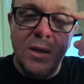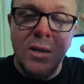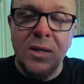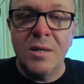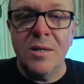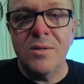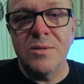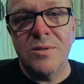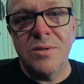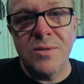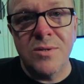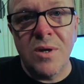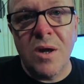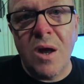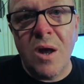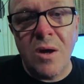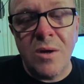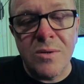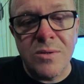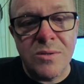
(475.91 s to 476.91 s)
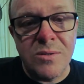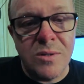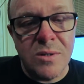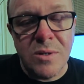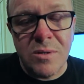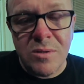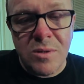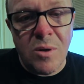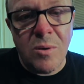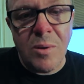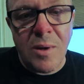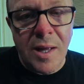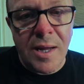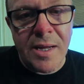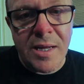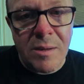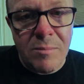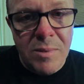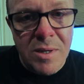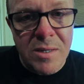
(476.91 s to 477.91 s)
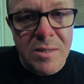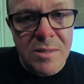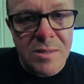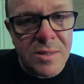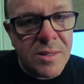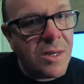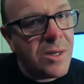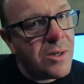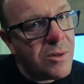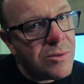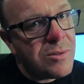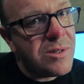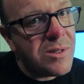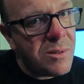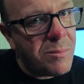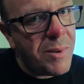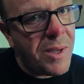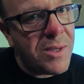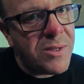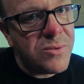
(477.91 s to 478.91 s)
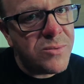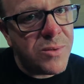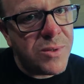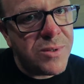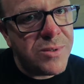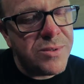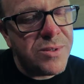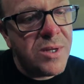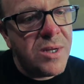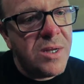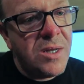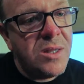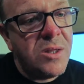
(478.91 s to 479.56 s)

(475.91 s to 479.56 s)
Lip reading: is the songs that you don't like immediately are usually the best ones.